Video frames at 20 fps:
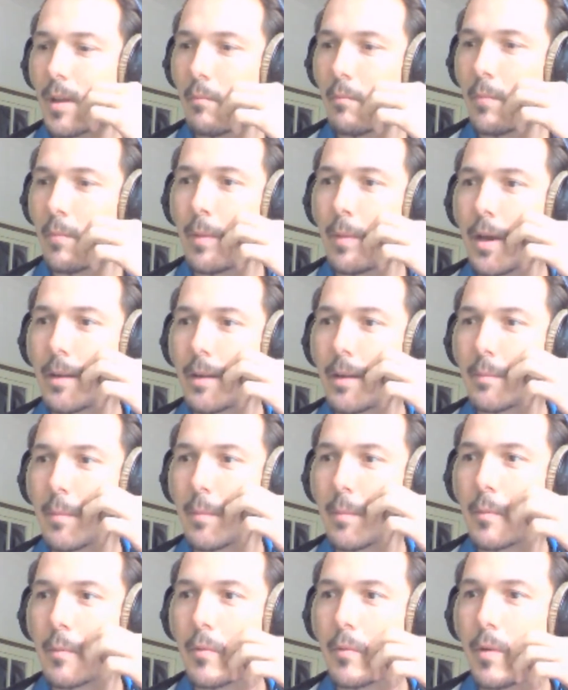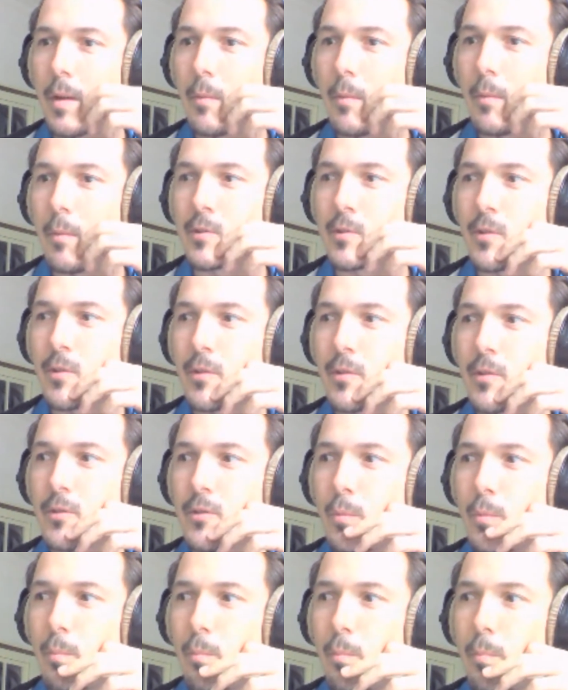maybe I'm also going
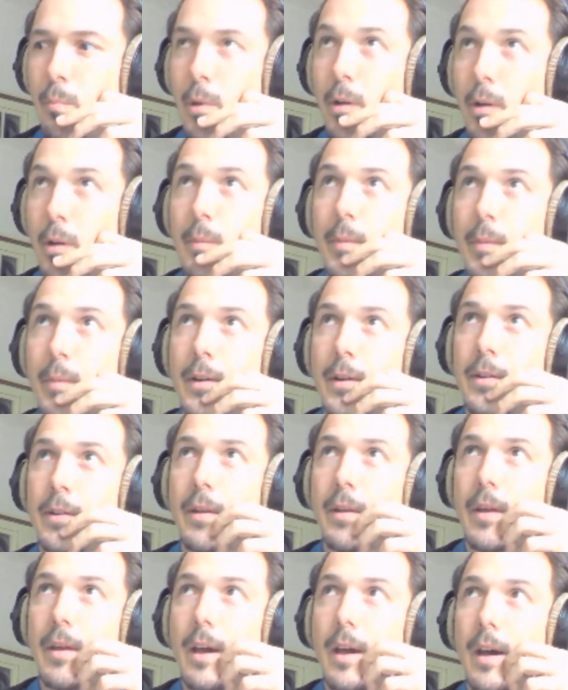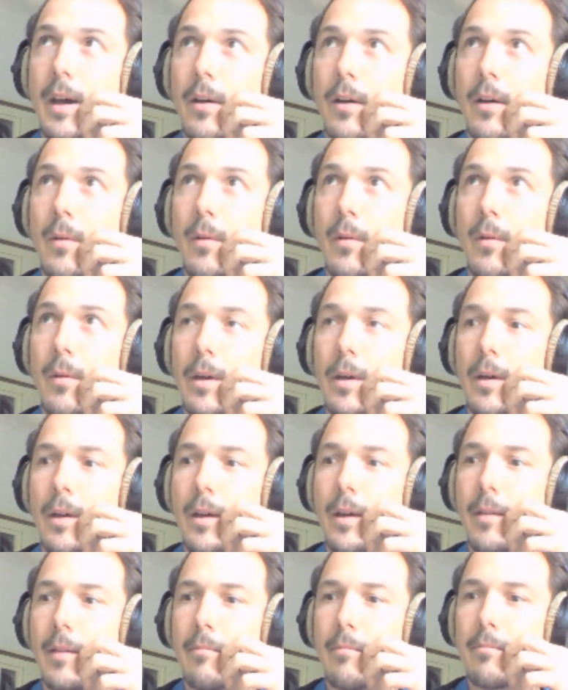to blog about how
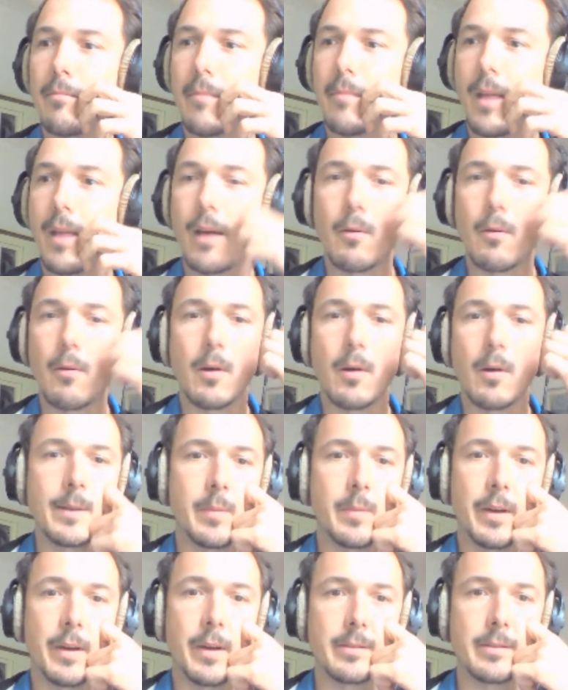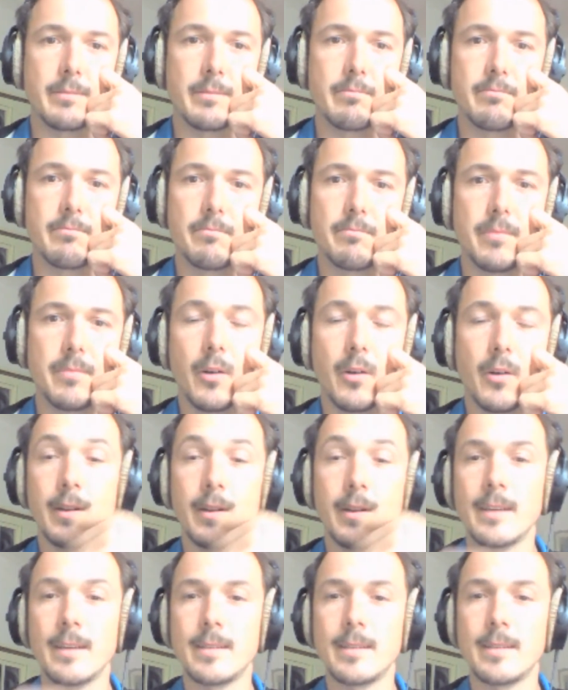I went about
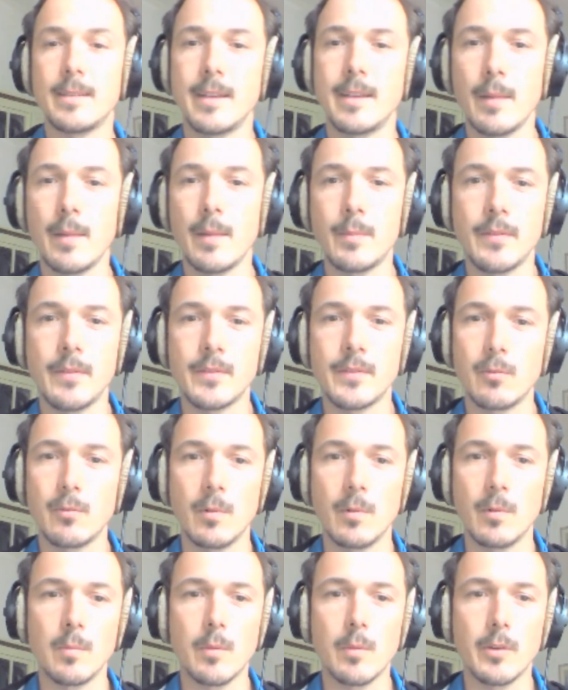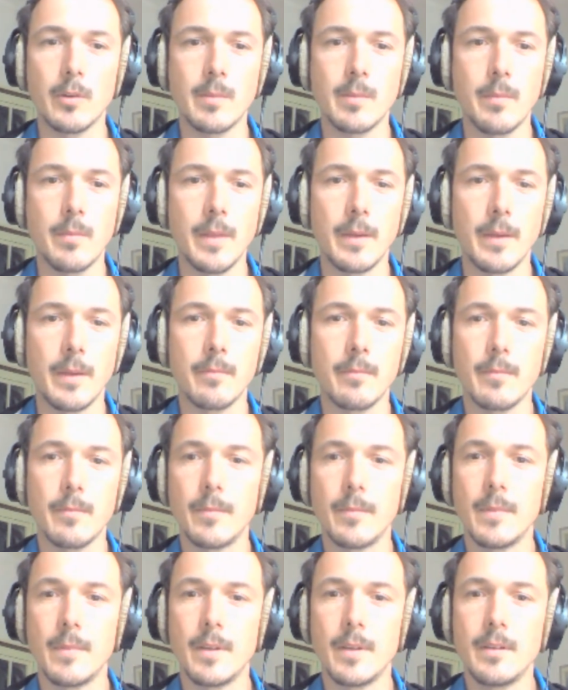organizing an app dev school or something,
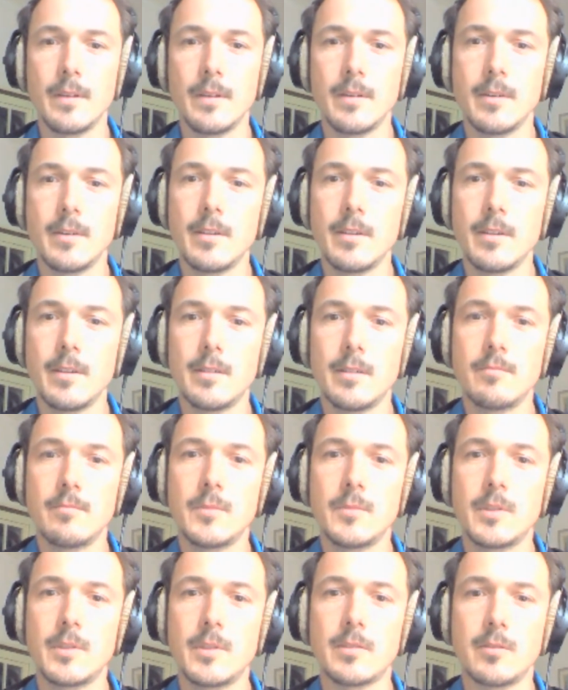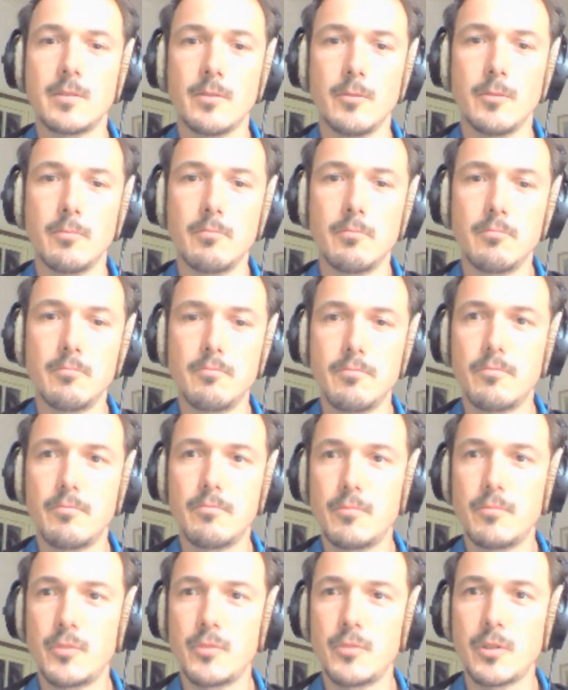just to
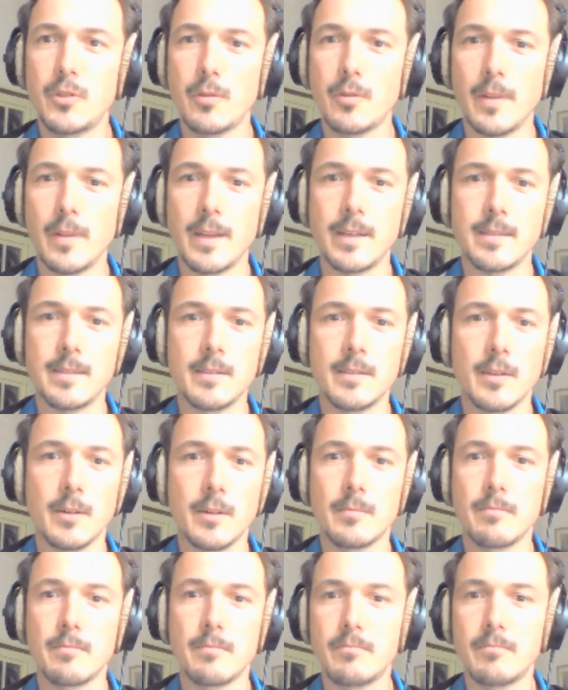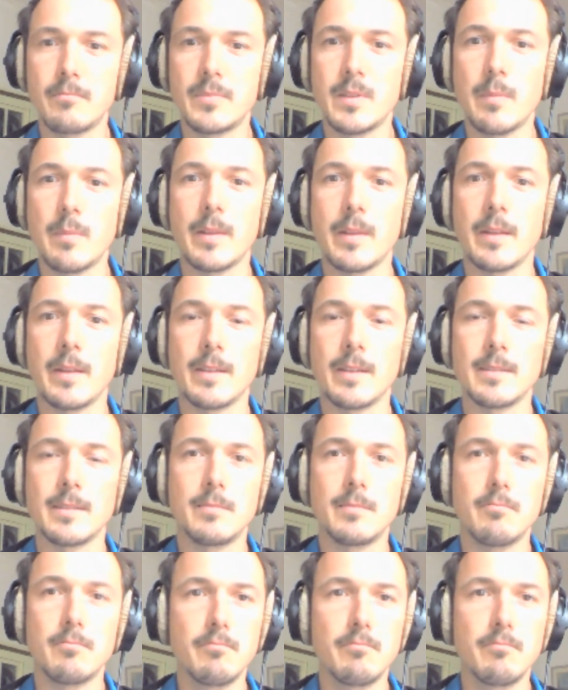show that it's not something that's